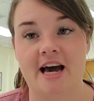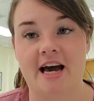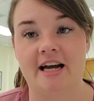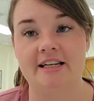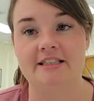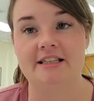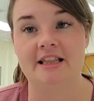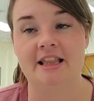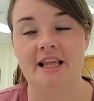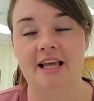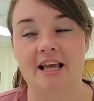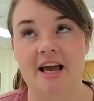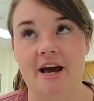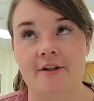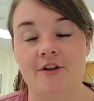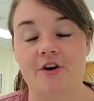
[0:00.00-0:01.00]
that
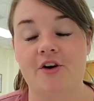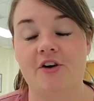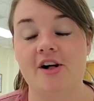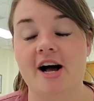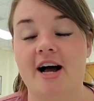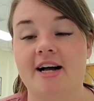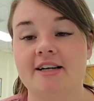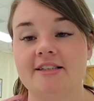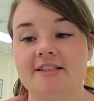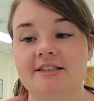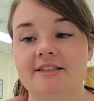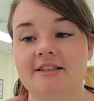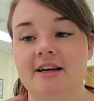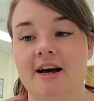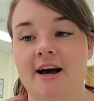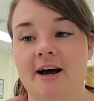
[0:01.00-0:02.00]
the other
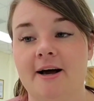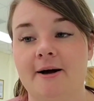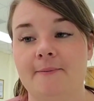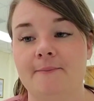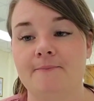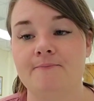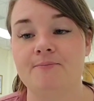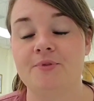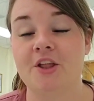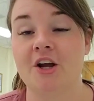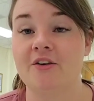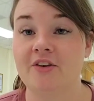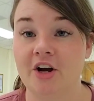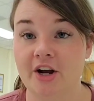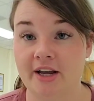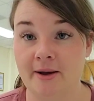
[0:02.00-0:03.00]
class,
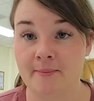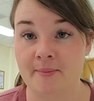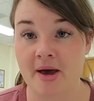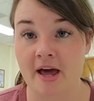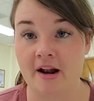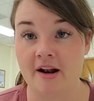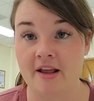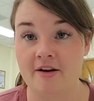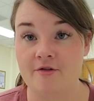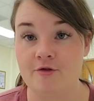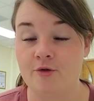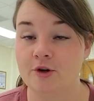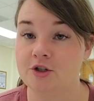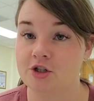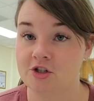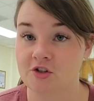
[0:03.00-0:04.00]
they're very
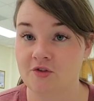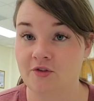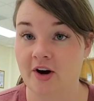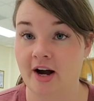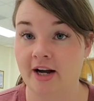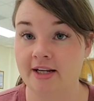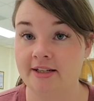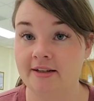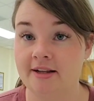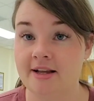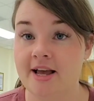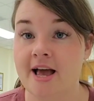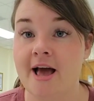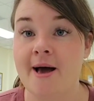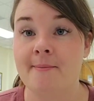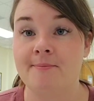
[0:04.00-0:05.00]
competitive, which is fine.
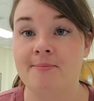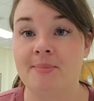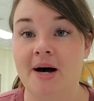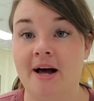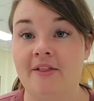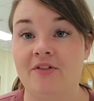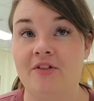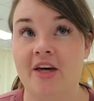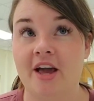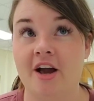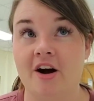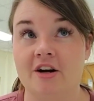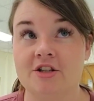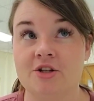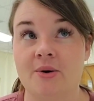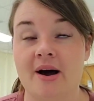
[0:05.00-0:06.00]
But they
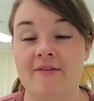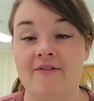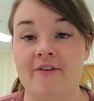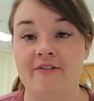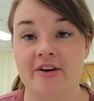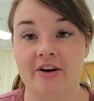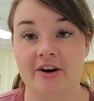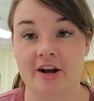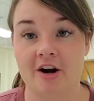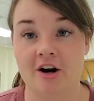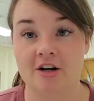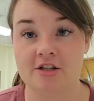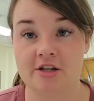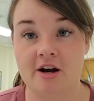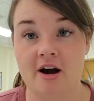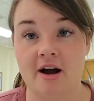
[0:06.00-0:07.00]
also have a very
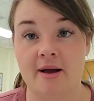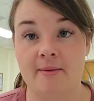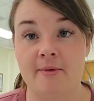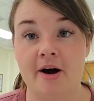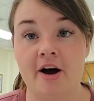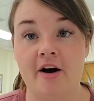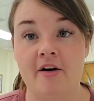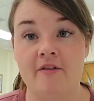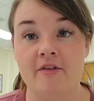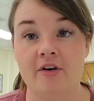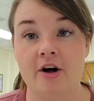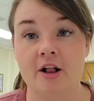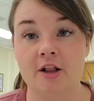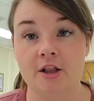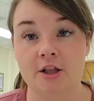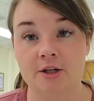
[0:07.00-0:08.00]
hard time of
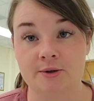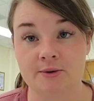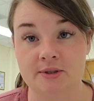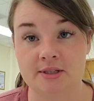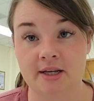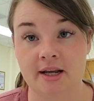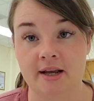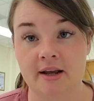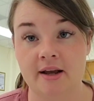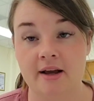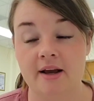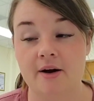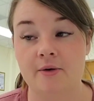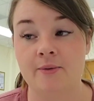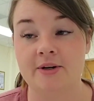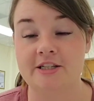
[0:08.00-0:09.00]

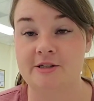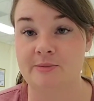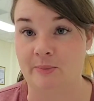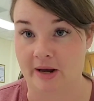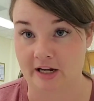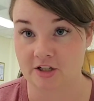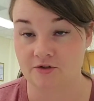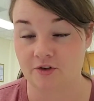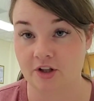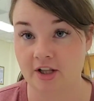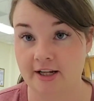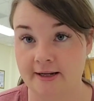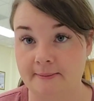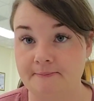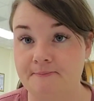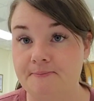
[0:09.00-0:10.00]
losing
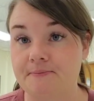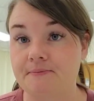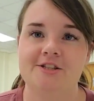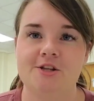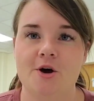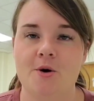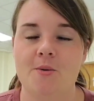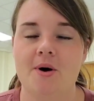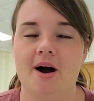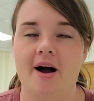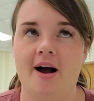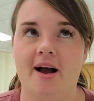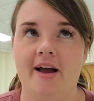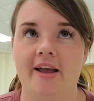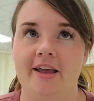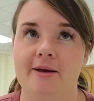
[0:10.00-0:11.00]
respectfully. And so
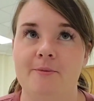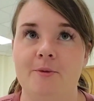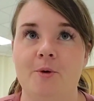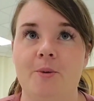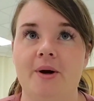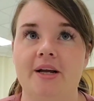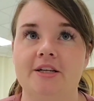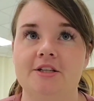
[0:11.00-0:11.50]
I am